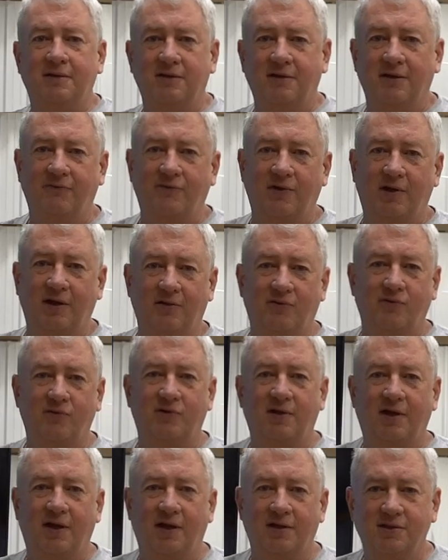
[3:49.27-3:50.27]
Love angle of
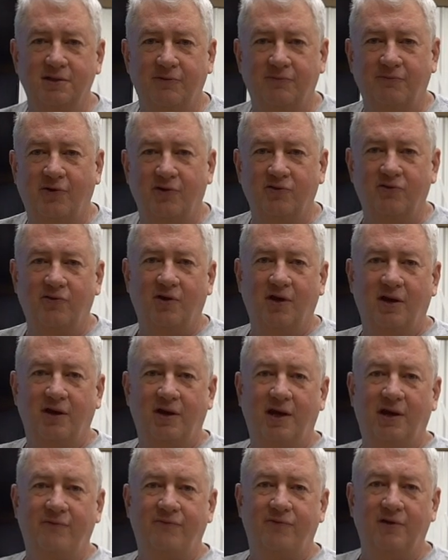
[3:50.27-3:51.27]
attack. Some folks call it
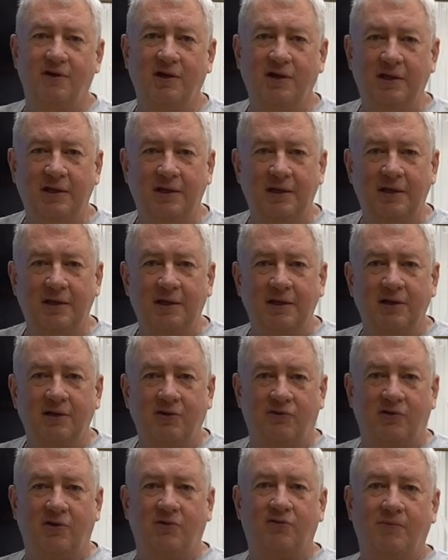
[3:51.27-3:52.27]
alpha
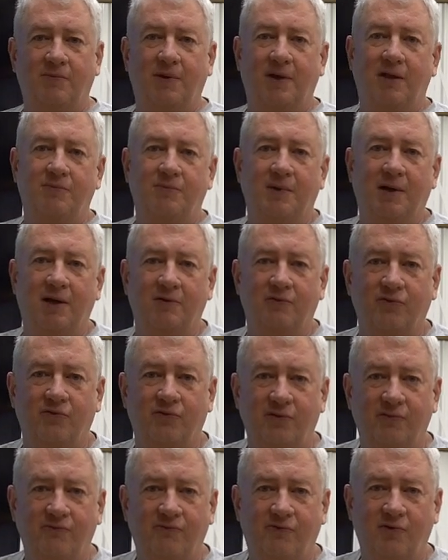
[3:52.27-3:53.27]
because that's the mathematical
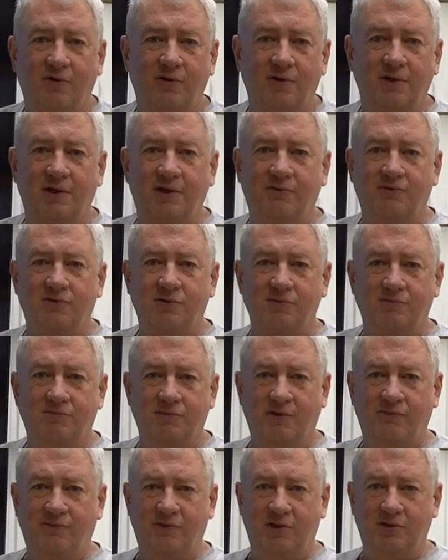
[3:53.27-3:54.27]
sim for it, kind of a
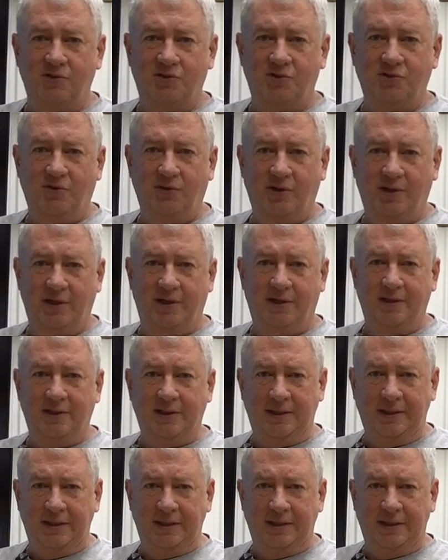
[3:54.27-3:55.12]
convenient shorthand.